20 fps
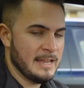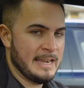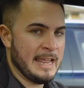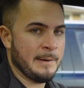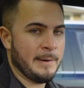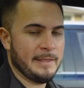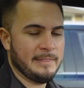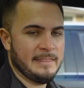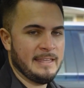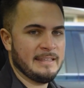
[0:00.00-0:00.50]

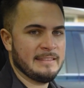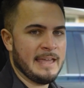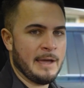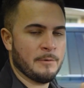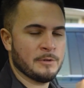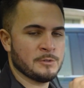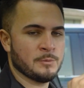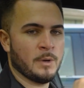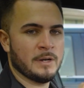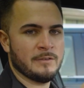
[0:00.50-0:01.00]
Now, I think that
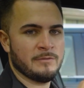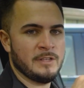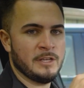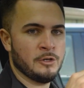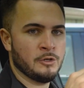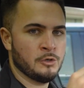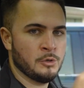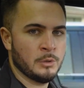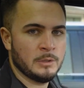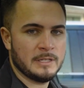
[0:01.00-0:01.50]
was one of the
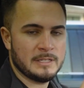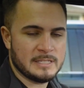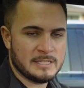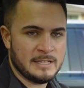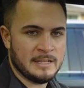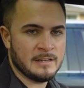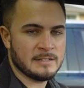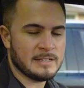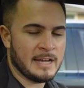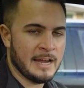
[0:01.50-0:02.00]
coolest
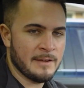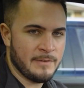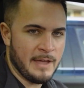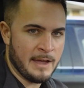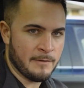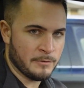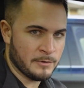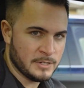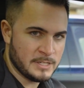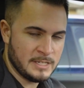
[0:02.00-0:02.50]
things I've
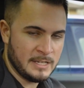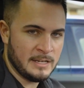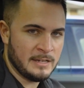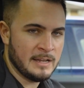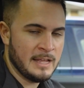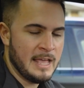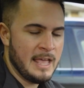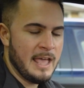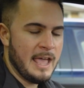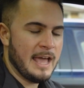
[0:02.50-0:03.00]
ever seen,